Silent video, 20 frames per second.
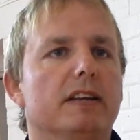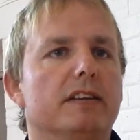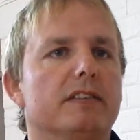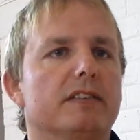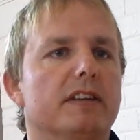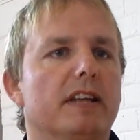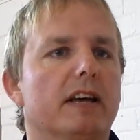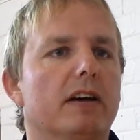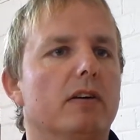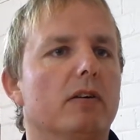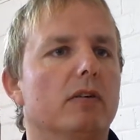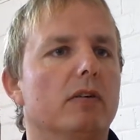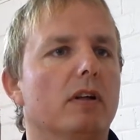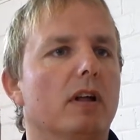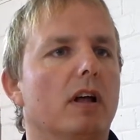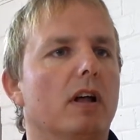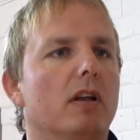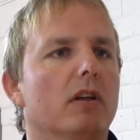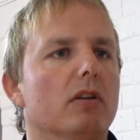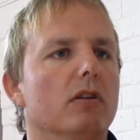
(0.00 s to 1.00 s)
is now
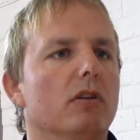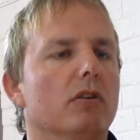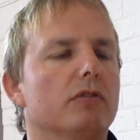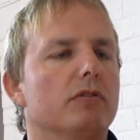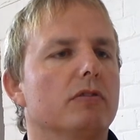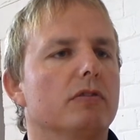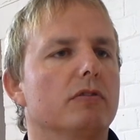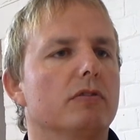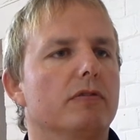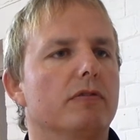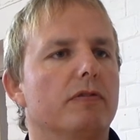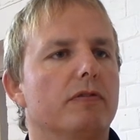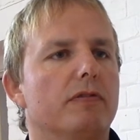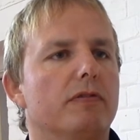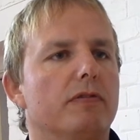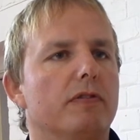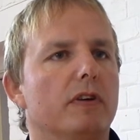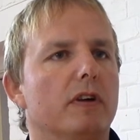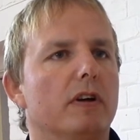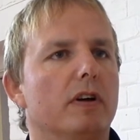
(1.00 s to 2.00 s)
a lot of
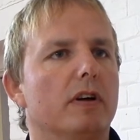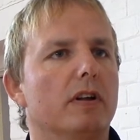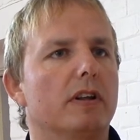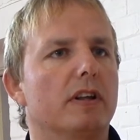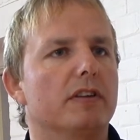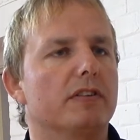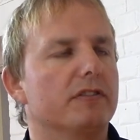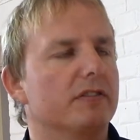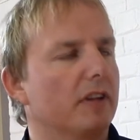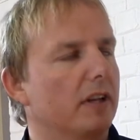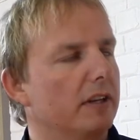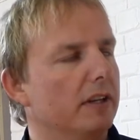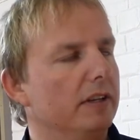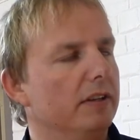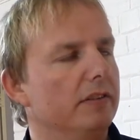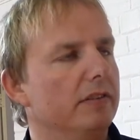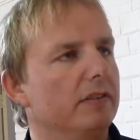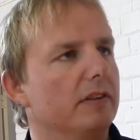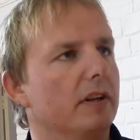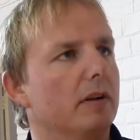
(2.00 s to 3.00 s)
uh, their
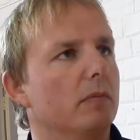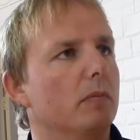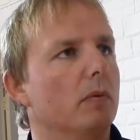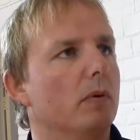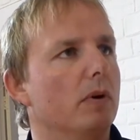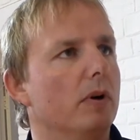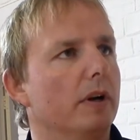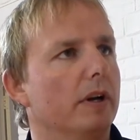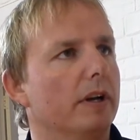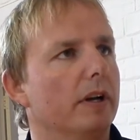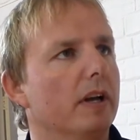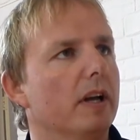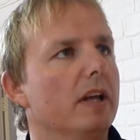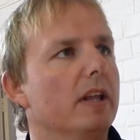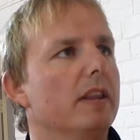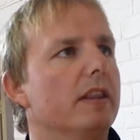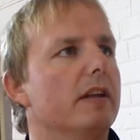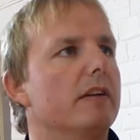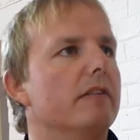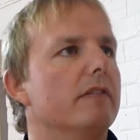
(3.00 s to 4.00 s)
studies, their work,
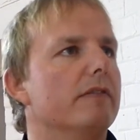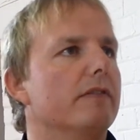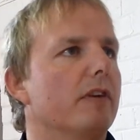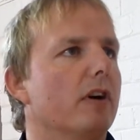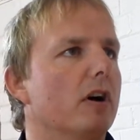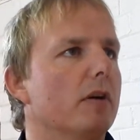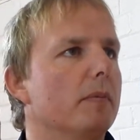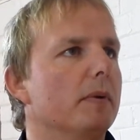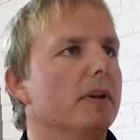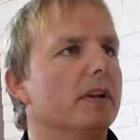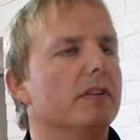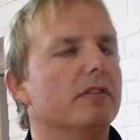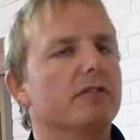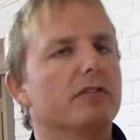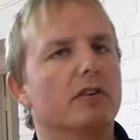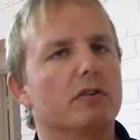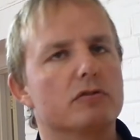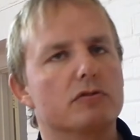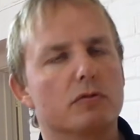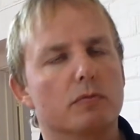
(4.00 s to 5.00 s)
their environment, their
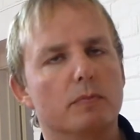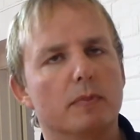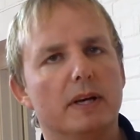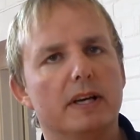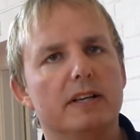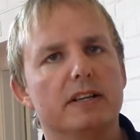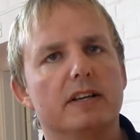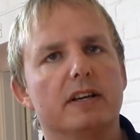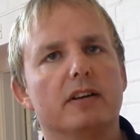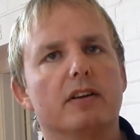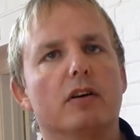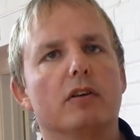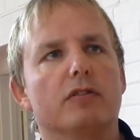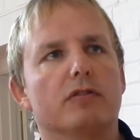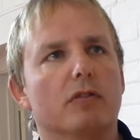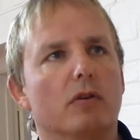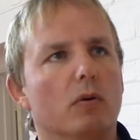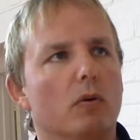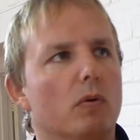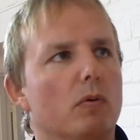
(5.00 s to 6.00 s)
social media
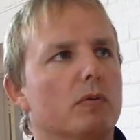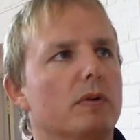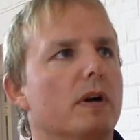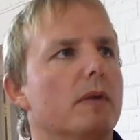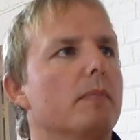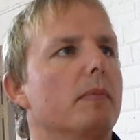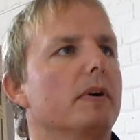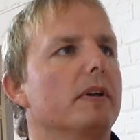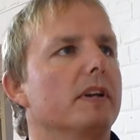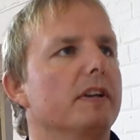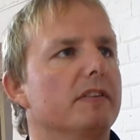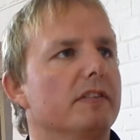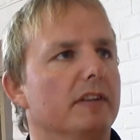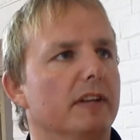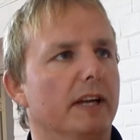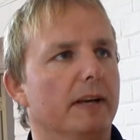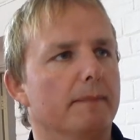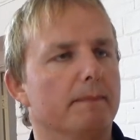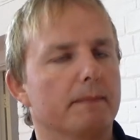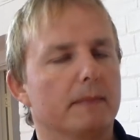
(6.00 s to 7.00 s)
is all done by the
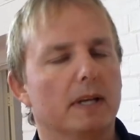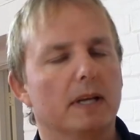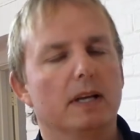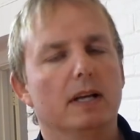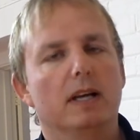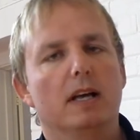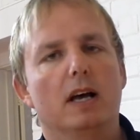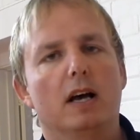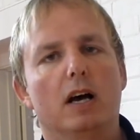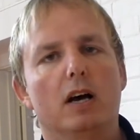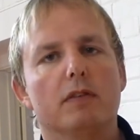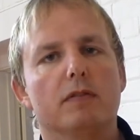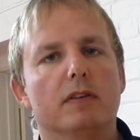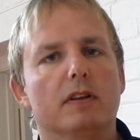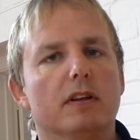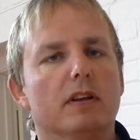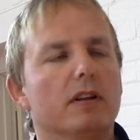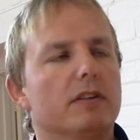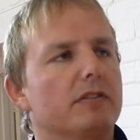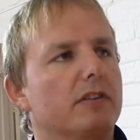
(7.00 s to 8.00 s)
internet over
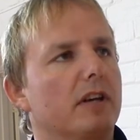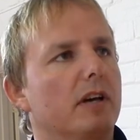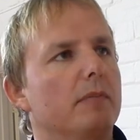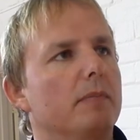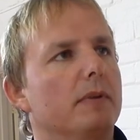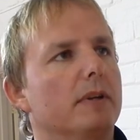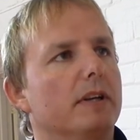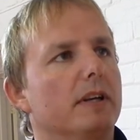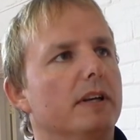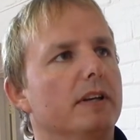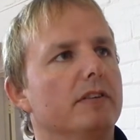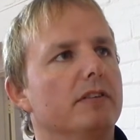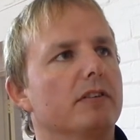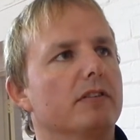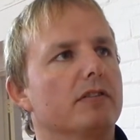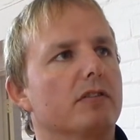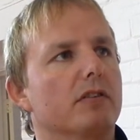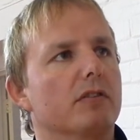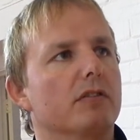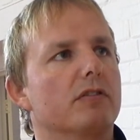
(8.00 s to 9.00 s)
the last couple of years,
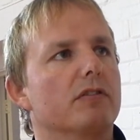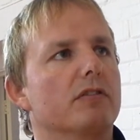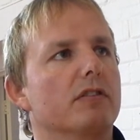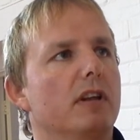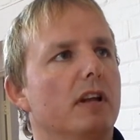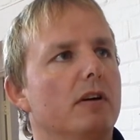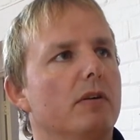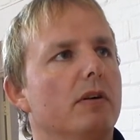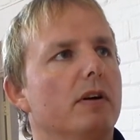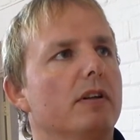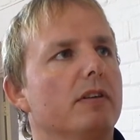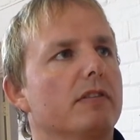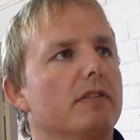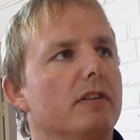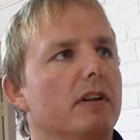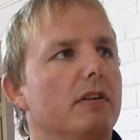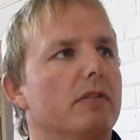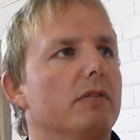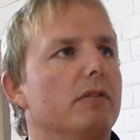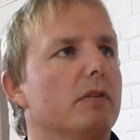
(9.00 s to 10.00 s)
it's got slower and
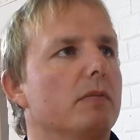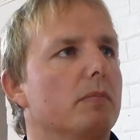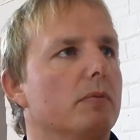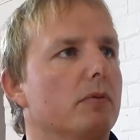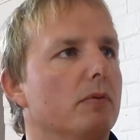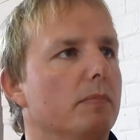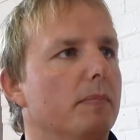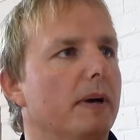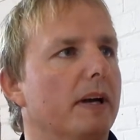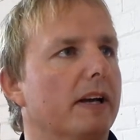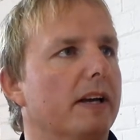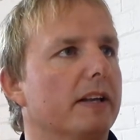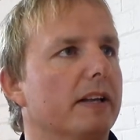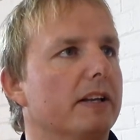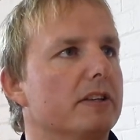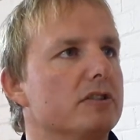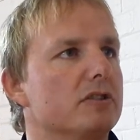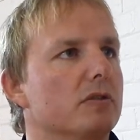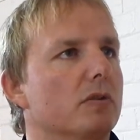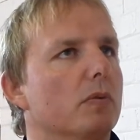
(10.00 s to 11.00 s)
slower on the broadband
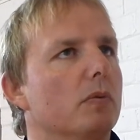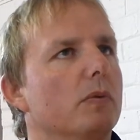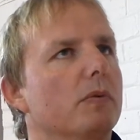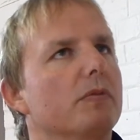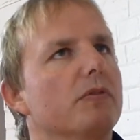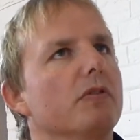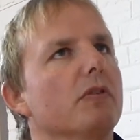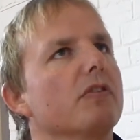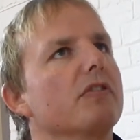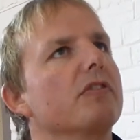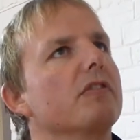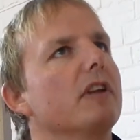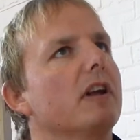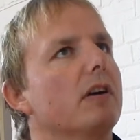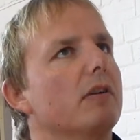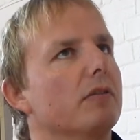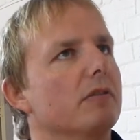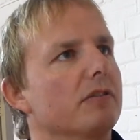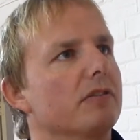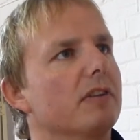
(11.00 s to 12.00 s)
connection. It's got
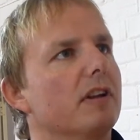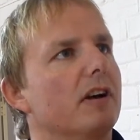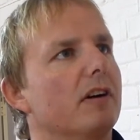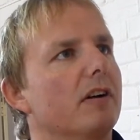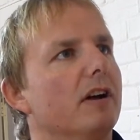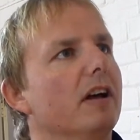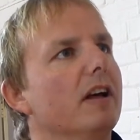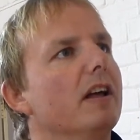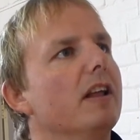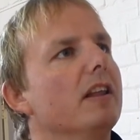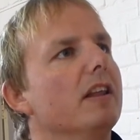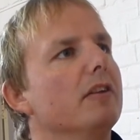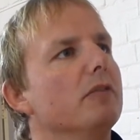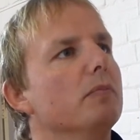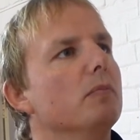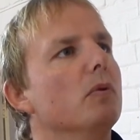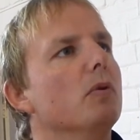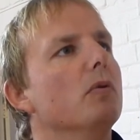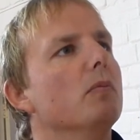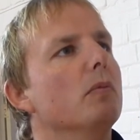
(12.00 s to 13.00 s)
slower and slower. There's
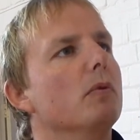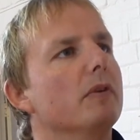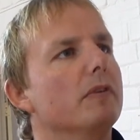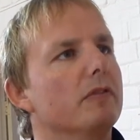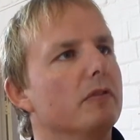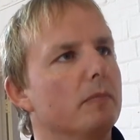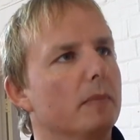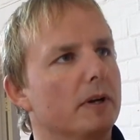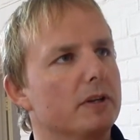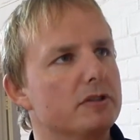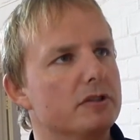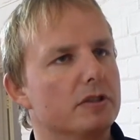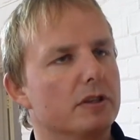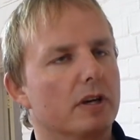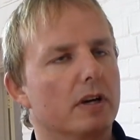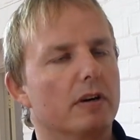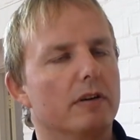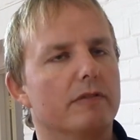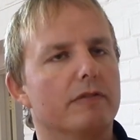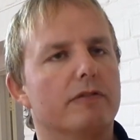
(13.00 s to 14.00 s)
more and more information
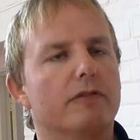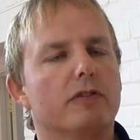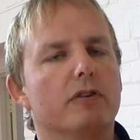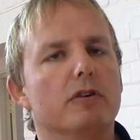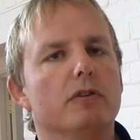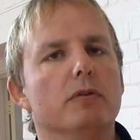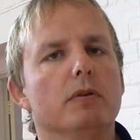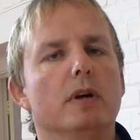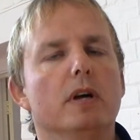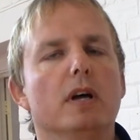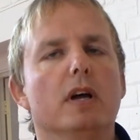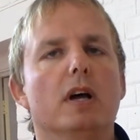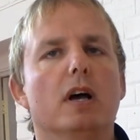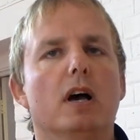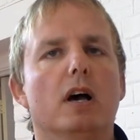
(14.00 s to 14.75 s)
going through.